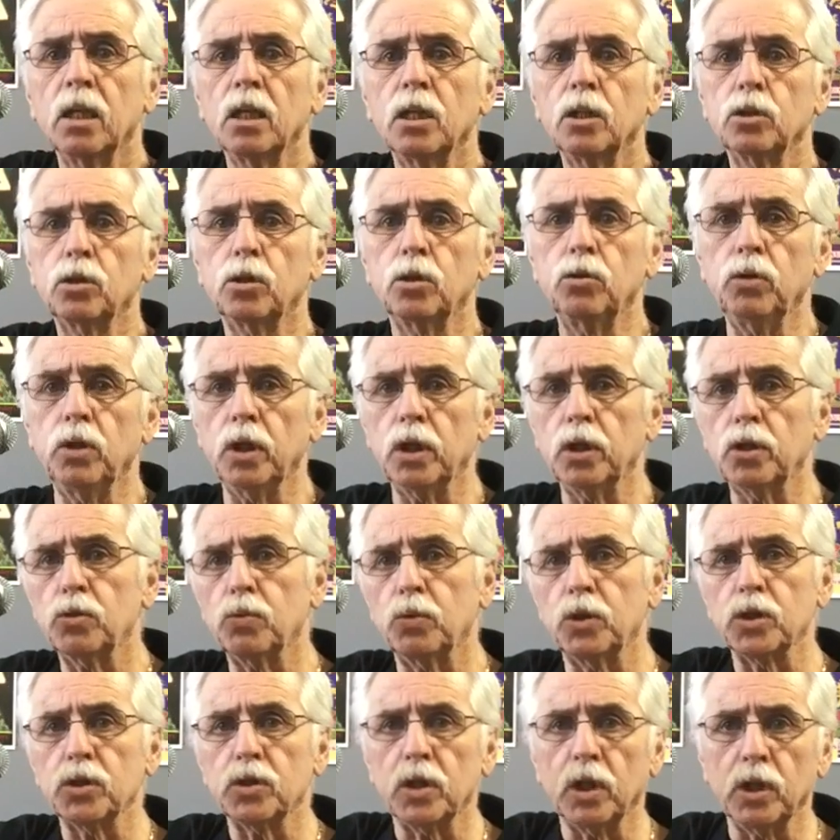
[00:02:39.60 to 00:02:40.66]
tunings,
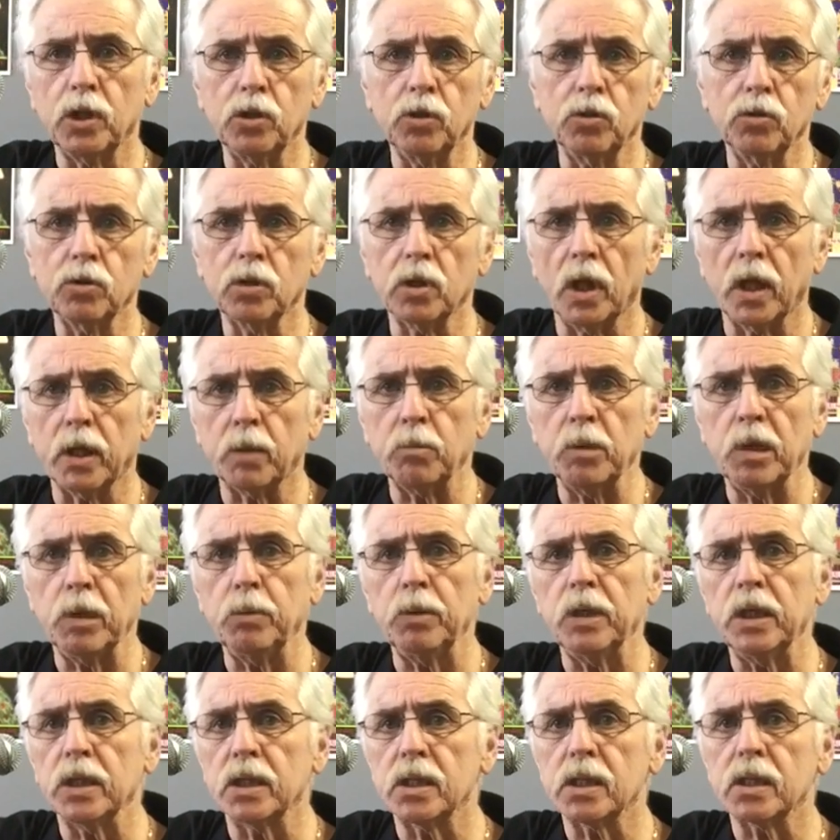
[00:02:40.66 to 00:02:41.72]
which they use like maybe
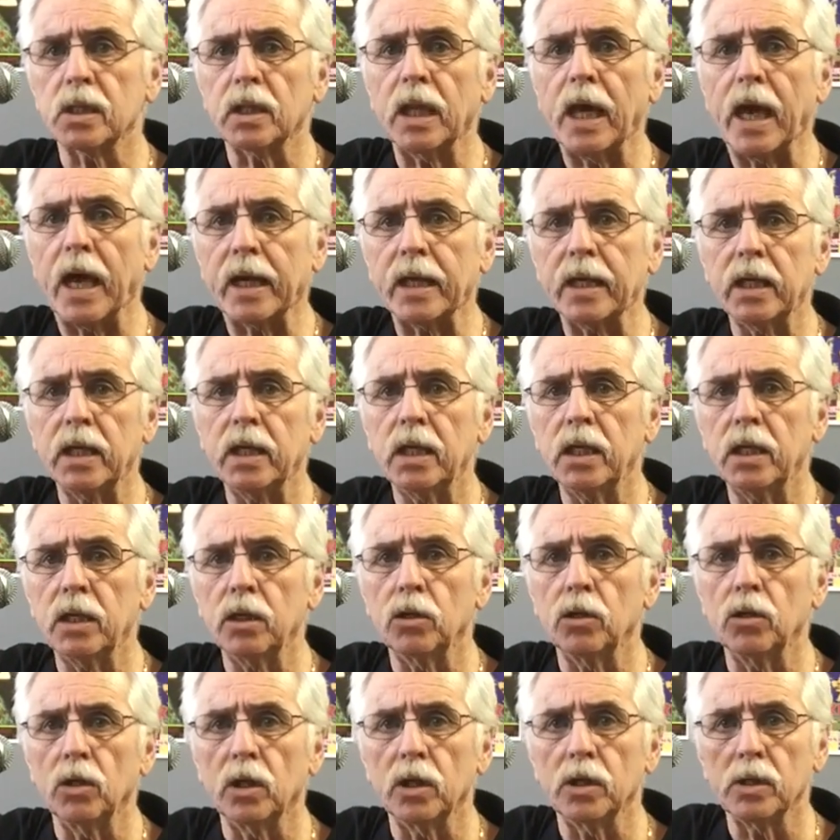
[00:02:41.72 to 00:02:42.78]
in slack key and
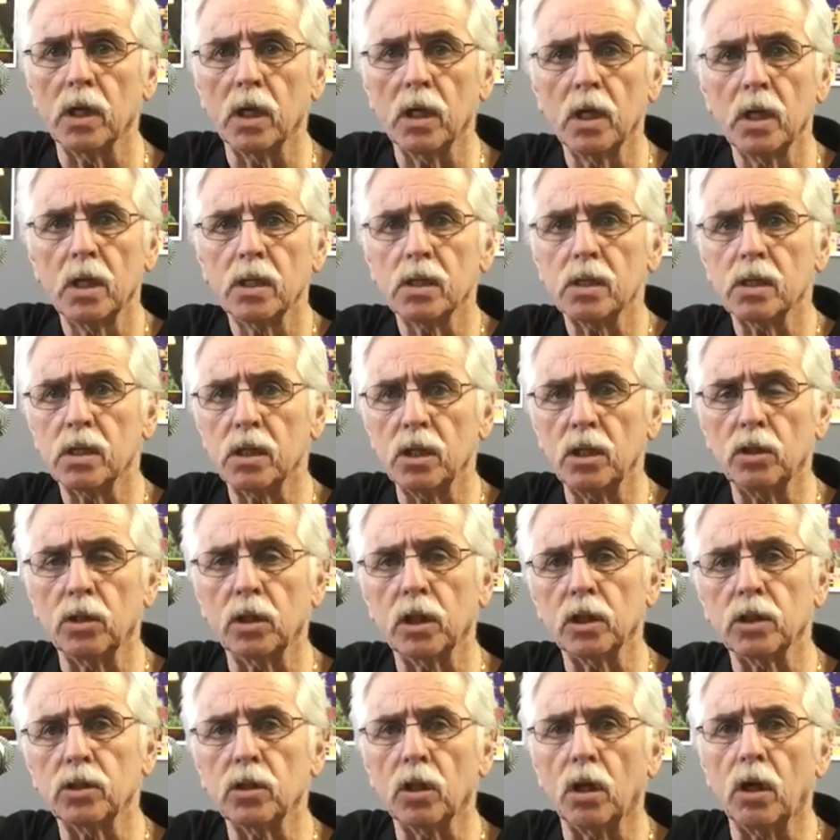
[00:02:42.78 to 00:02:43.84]
on steel
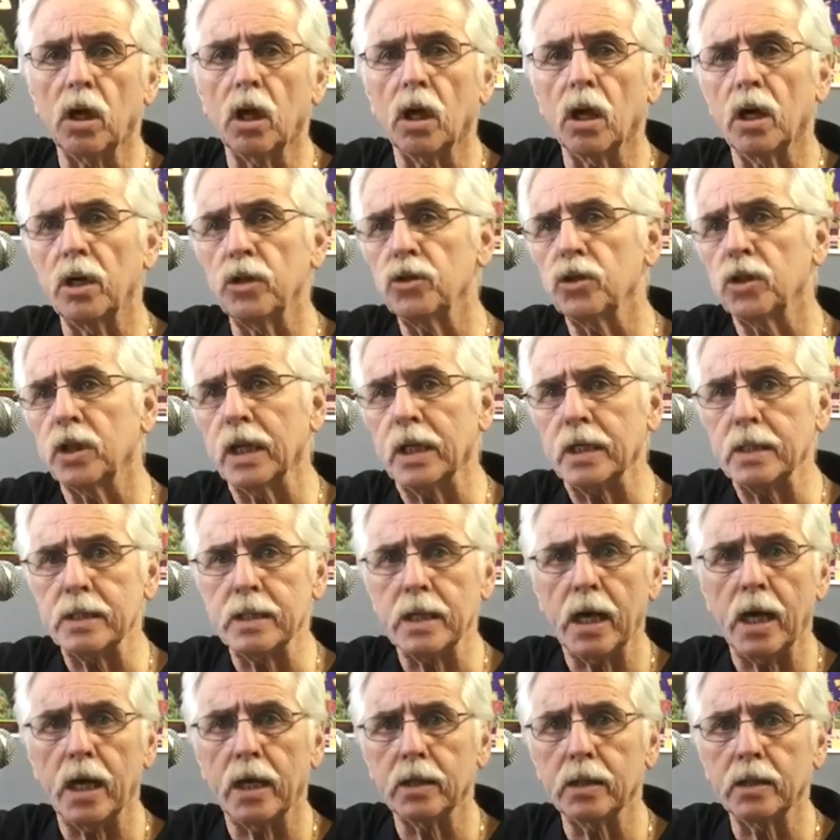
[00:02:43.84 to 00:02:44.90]
guitars. You got
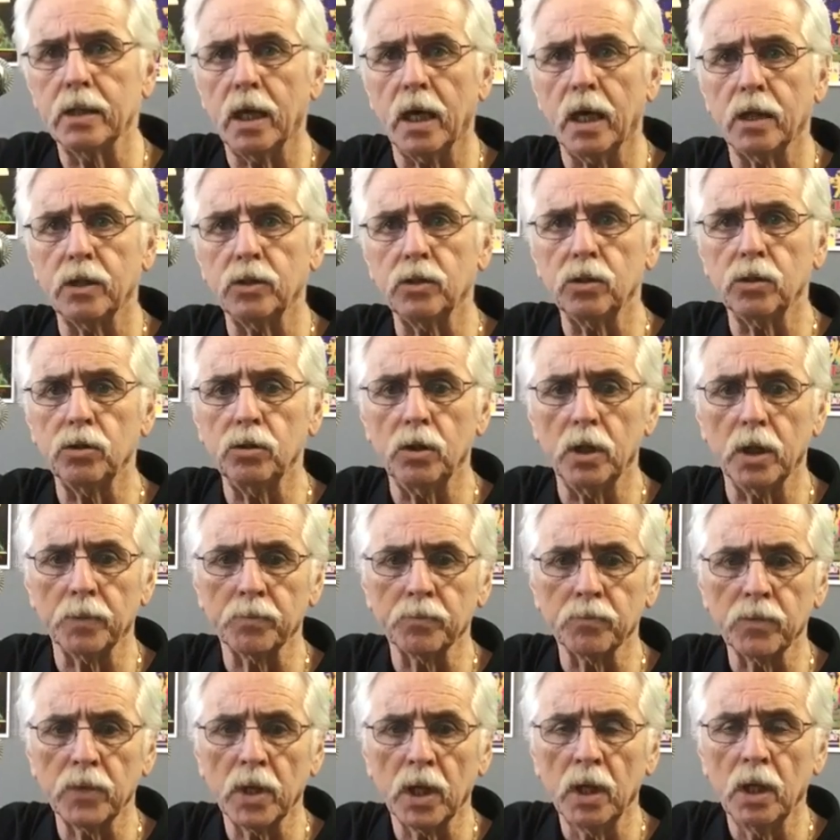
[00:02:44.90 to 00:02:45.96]
dad-gad tuning.
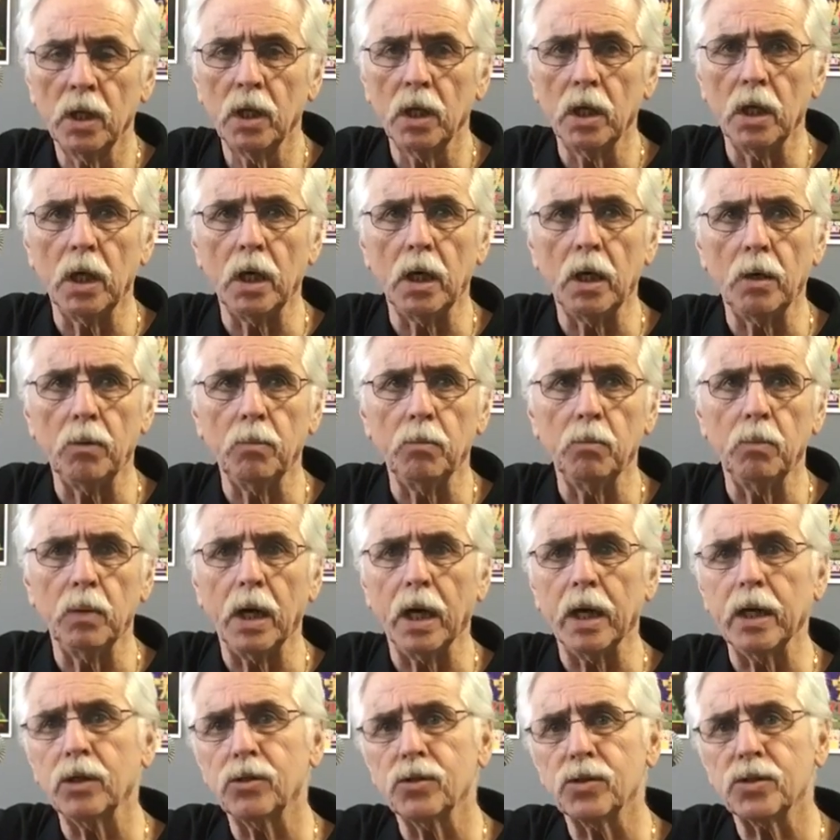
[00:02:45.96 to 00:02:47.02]
I
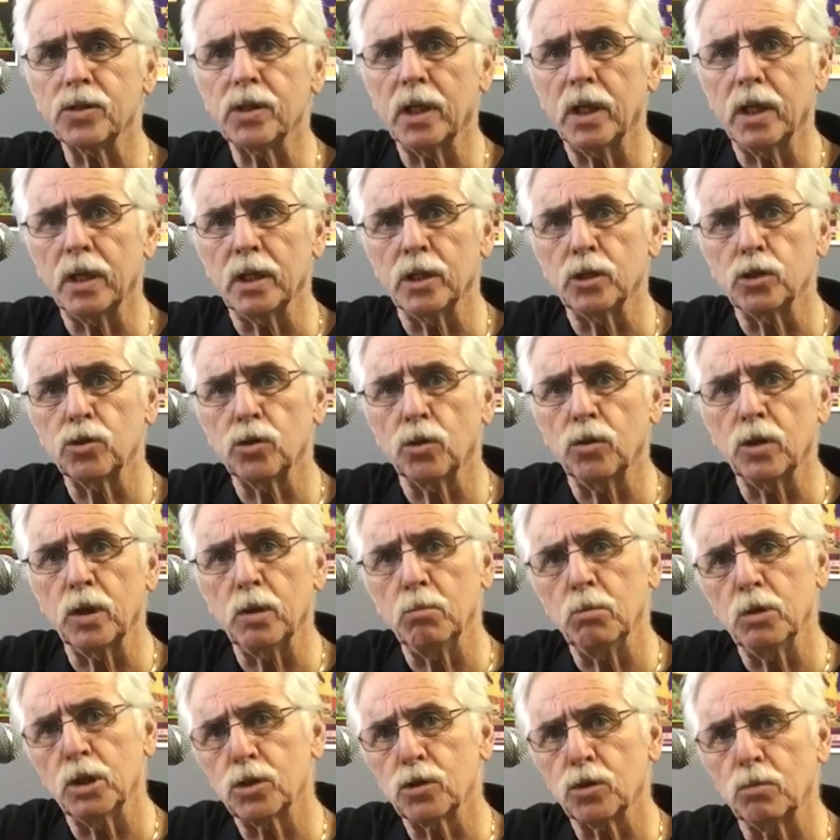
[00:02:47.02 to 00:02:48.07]
understand that Joni
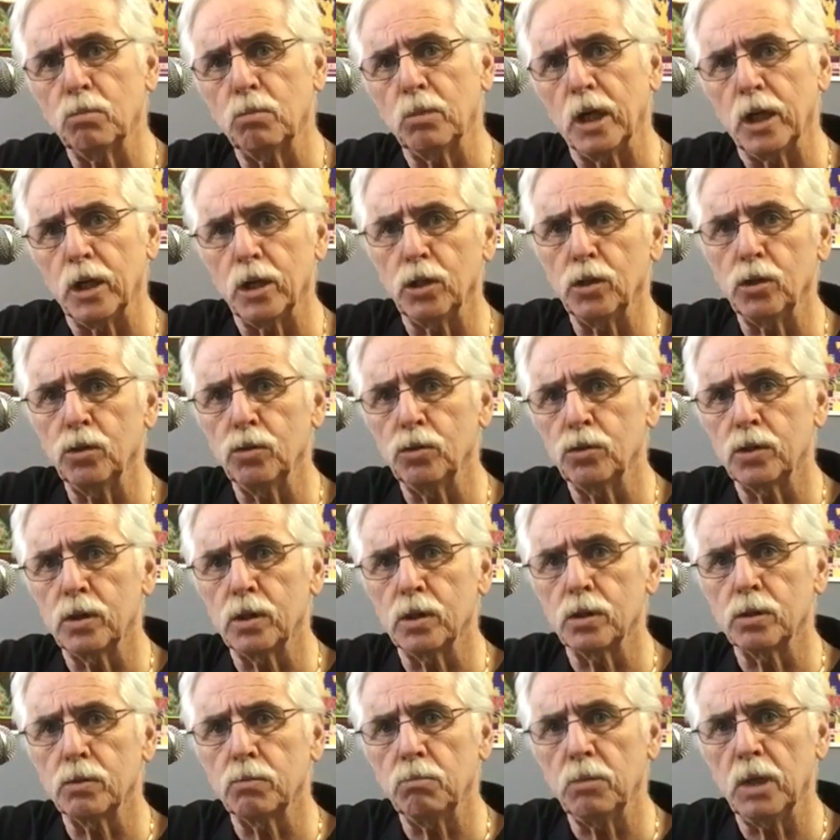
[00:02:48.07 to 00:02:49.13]
Mitchell might have used
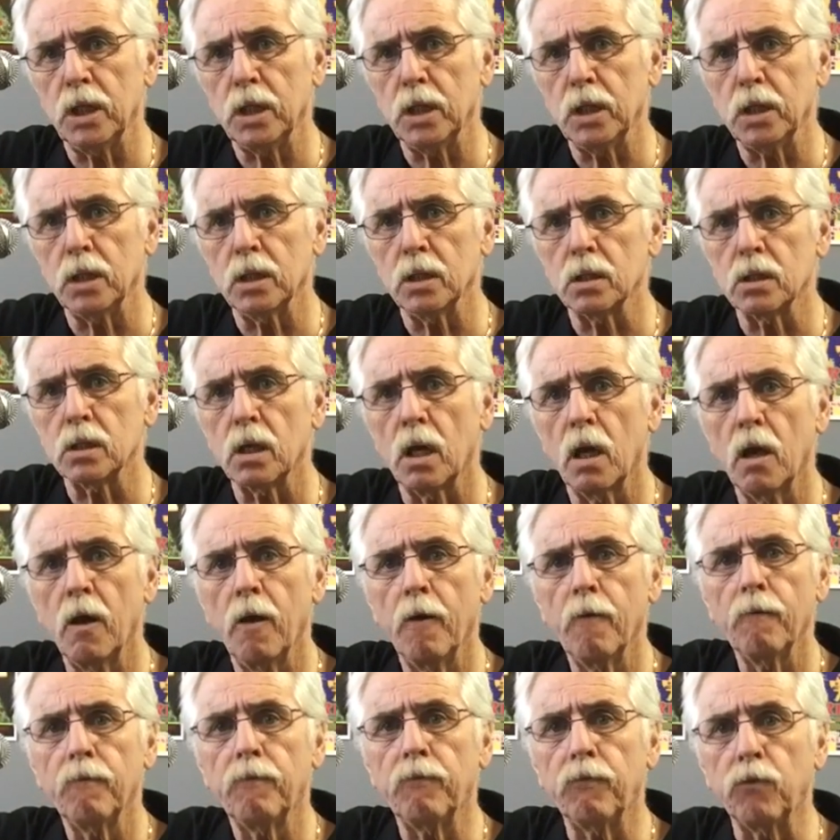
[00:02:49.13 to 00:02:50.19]
as many as
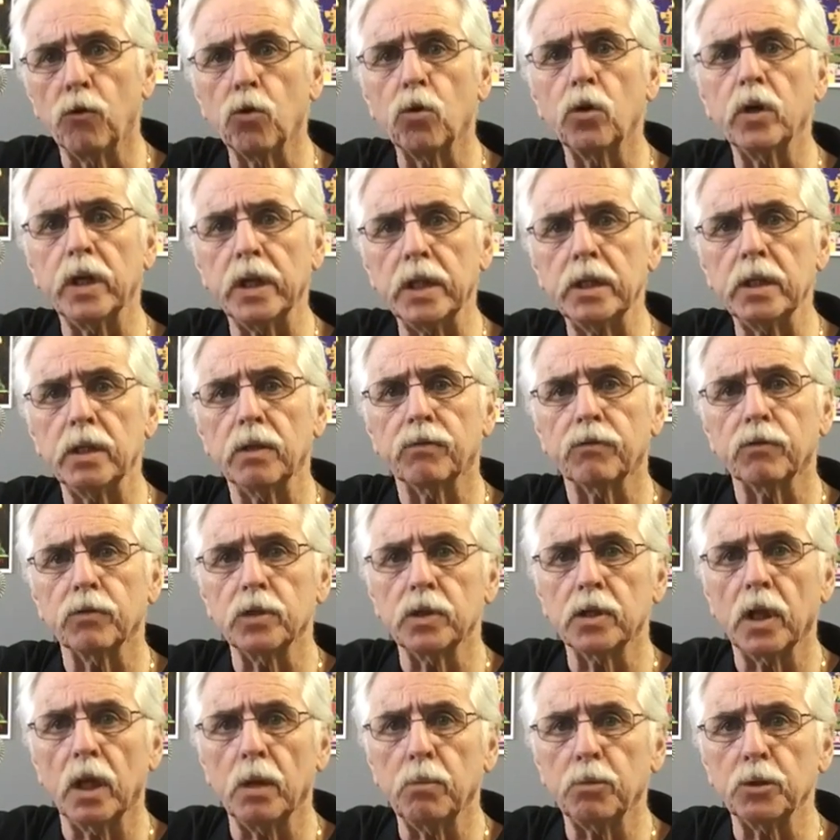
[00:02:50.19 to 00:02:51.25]
40 different
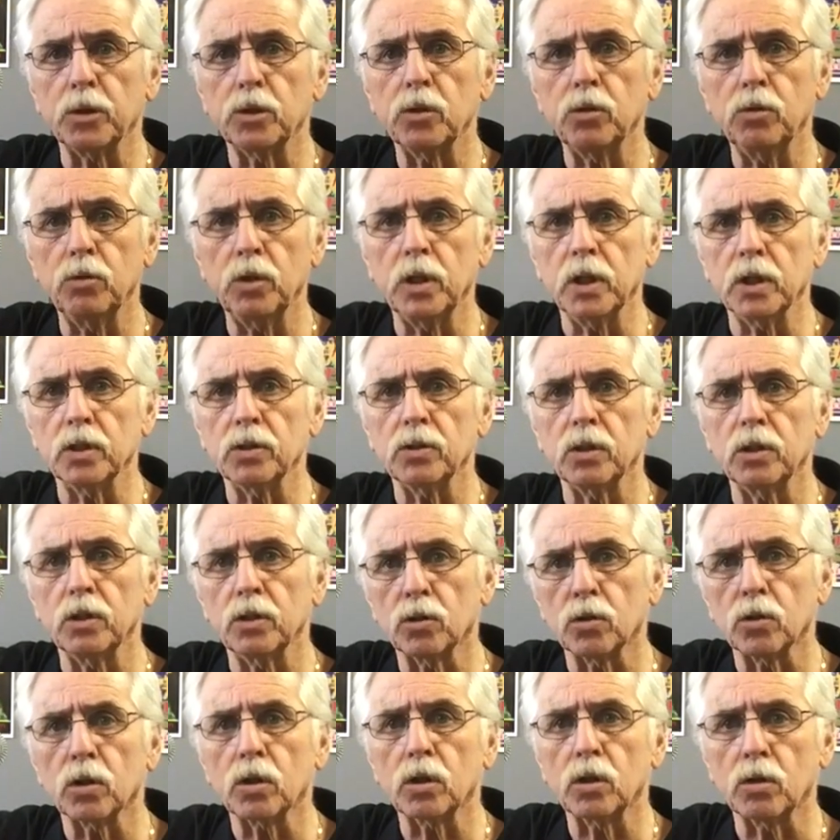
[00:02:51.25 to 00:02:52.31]
type of tunings in
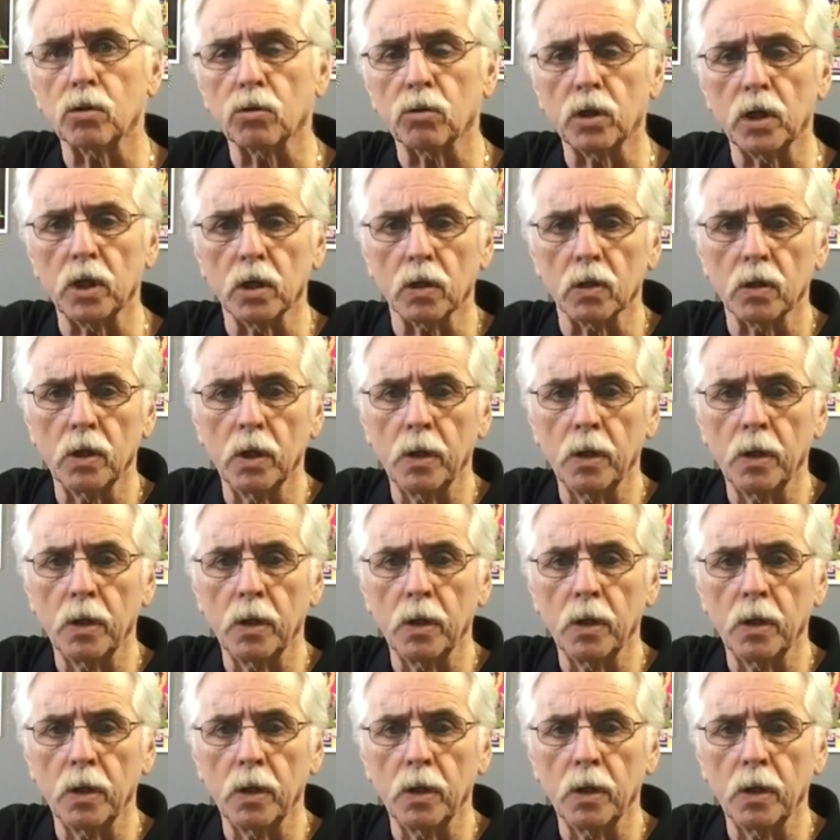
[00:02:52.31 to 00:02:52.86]
her career.